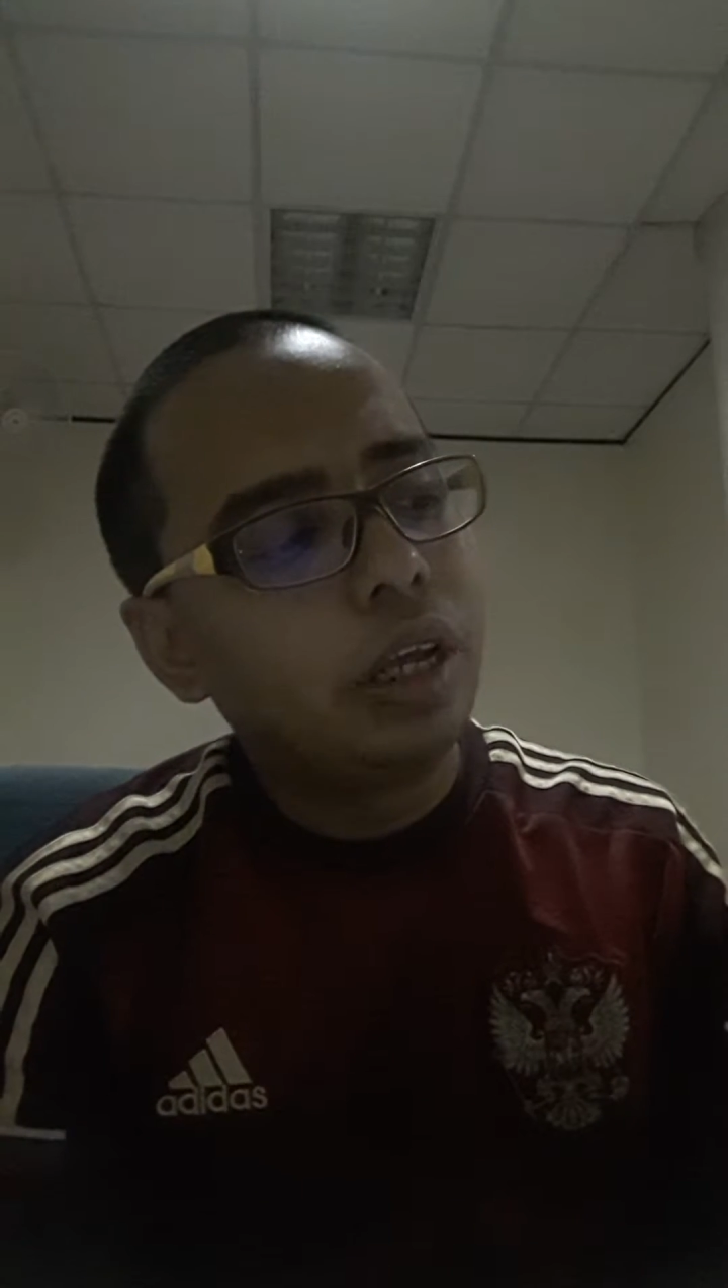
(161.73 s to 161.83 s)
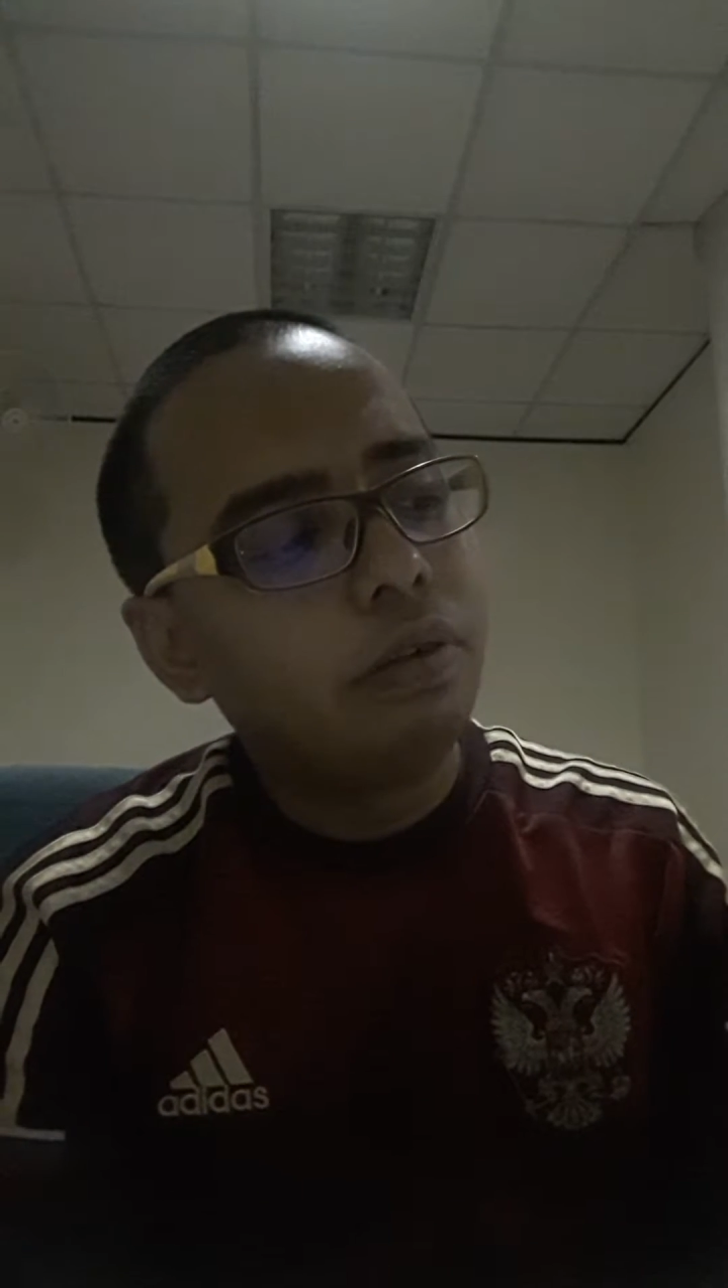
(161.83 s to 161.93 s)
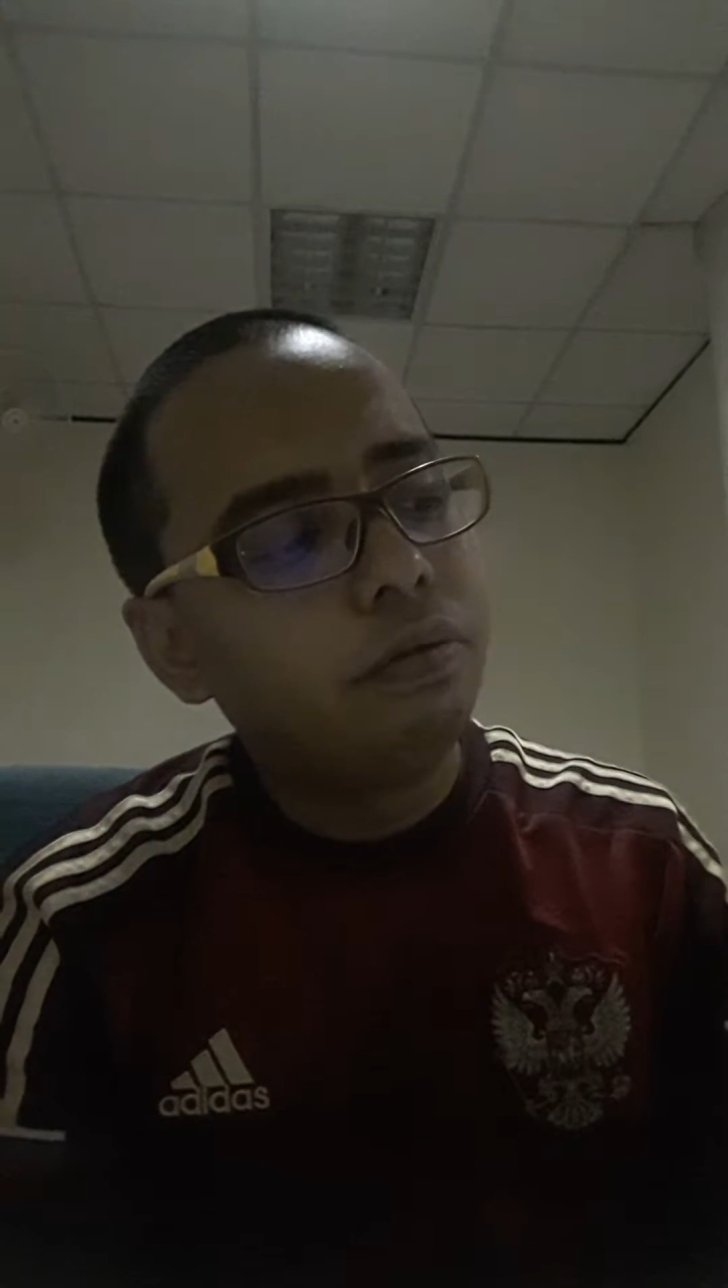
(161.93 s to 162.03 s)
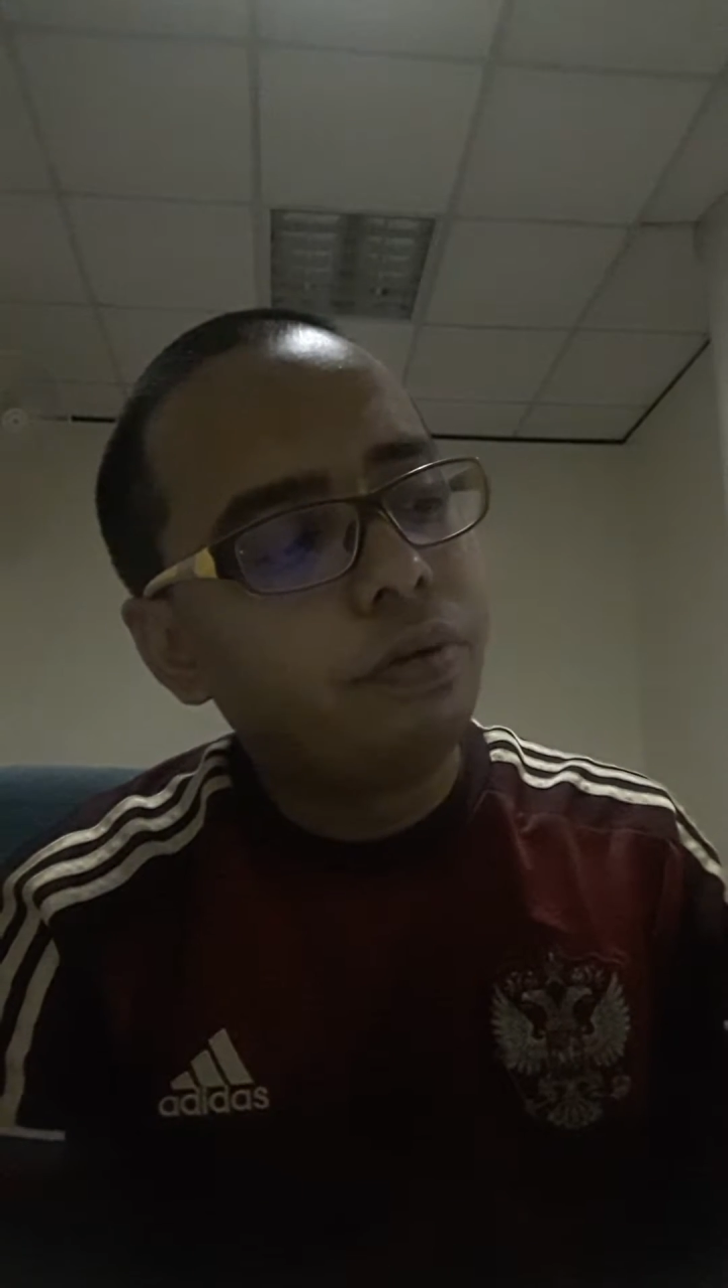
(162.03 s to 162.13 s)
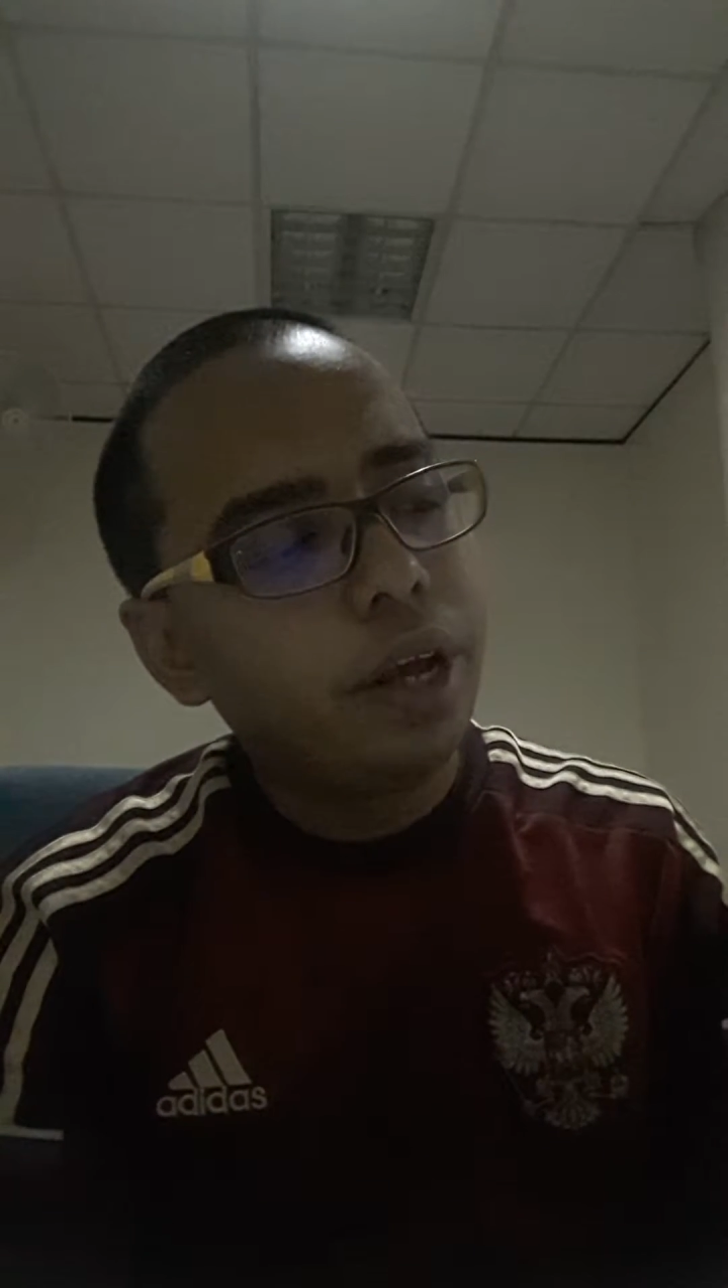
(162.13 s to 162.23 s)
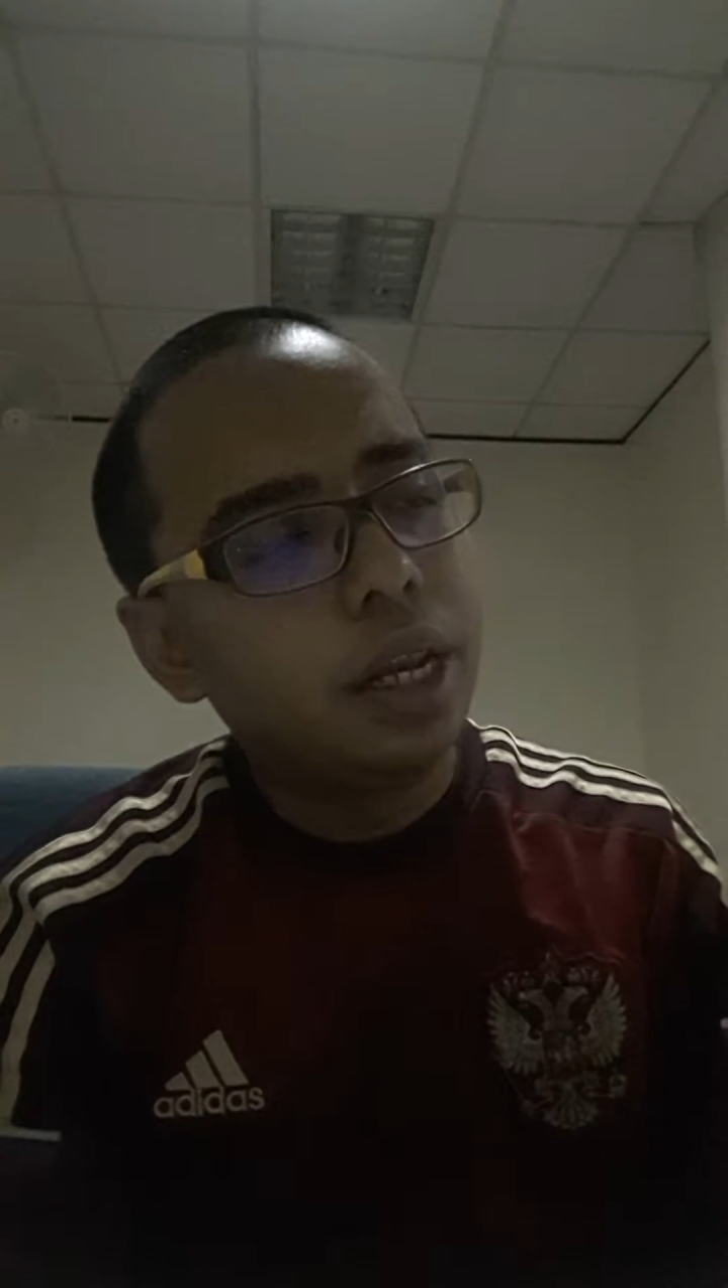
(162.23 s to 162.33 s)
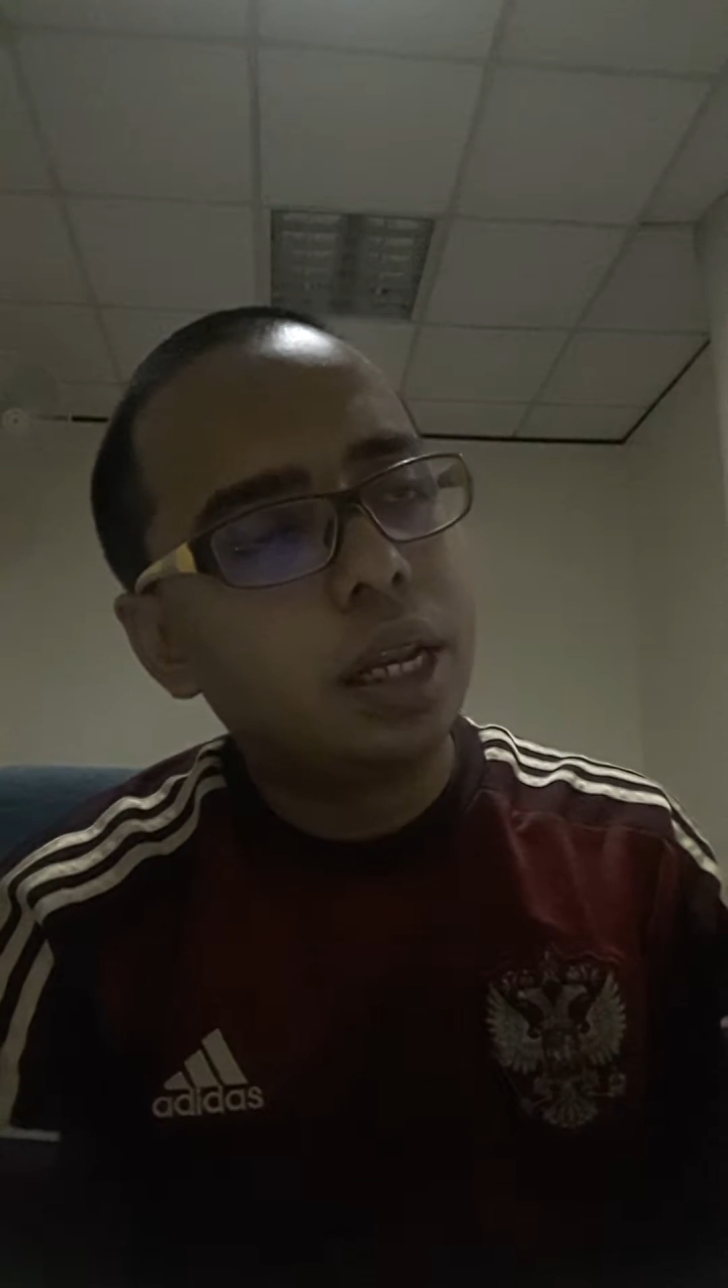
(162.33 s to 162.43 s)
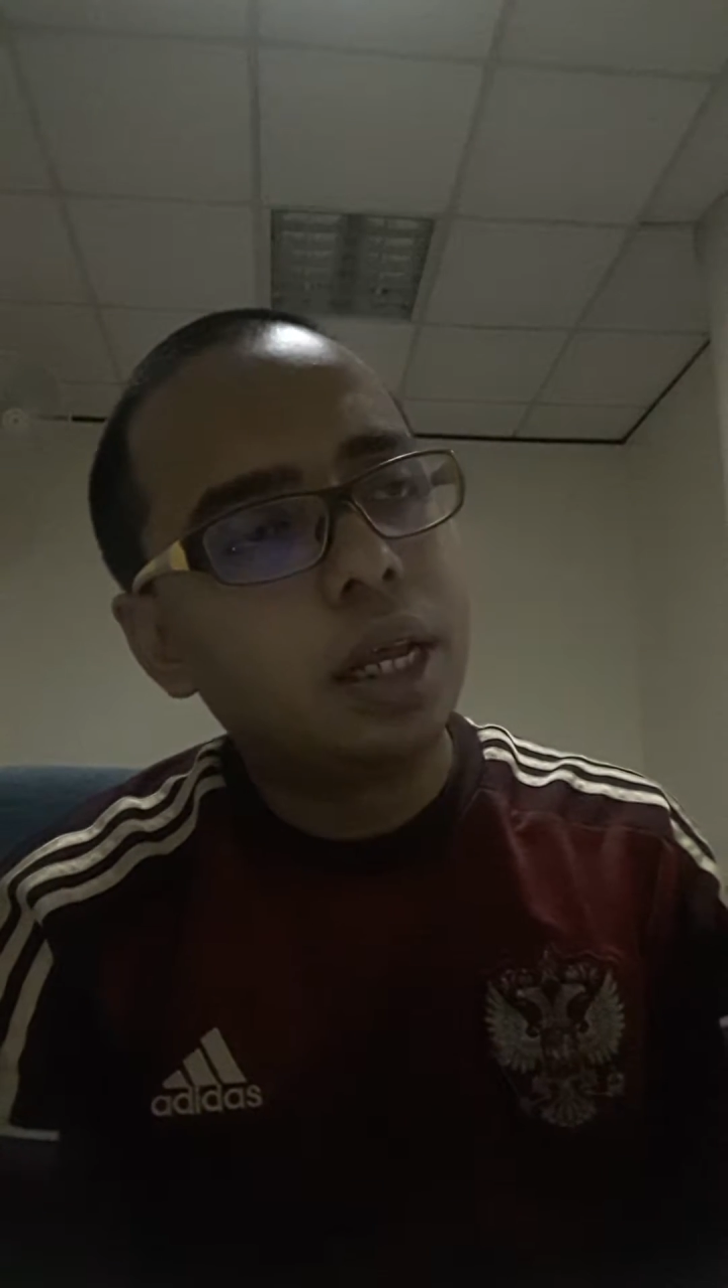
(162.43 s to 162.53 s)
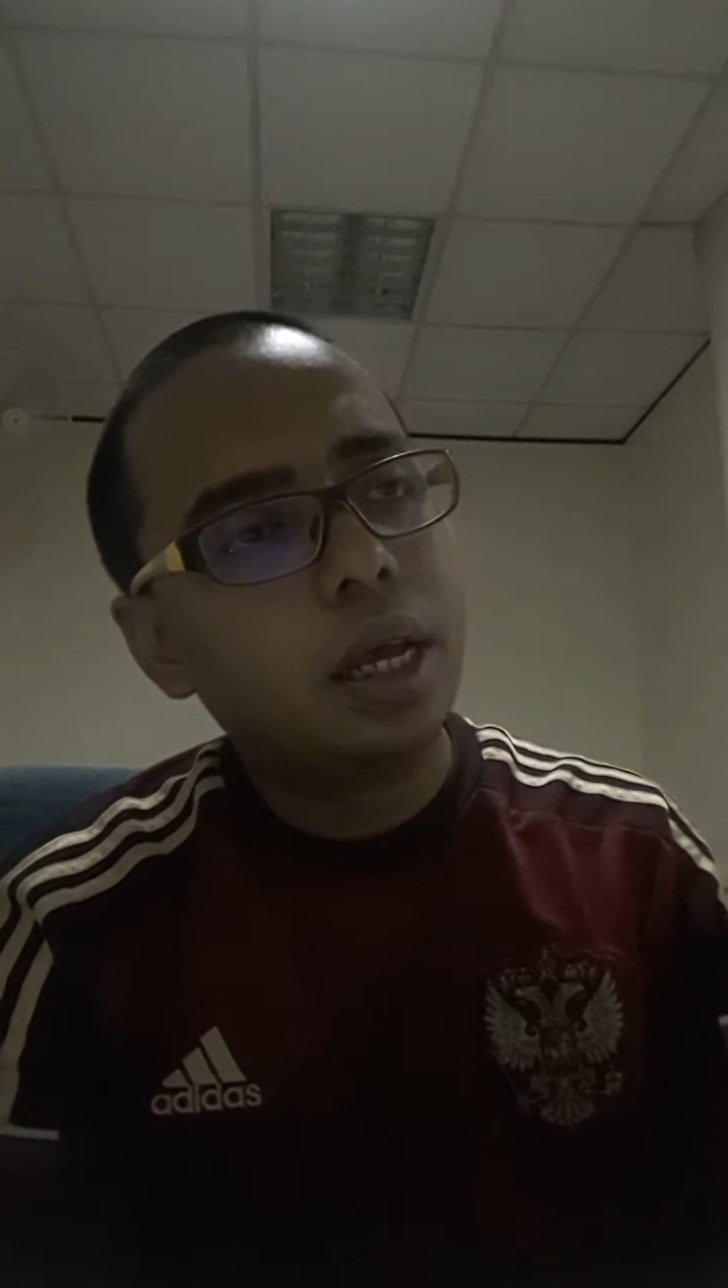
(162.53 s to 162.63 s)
invade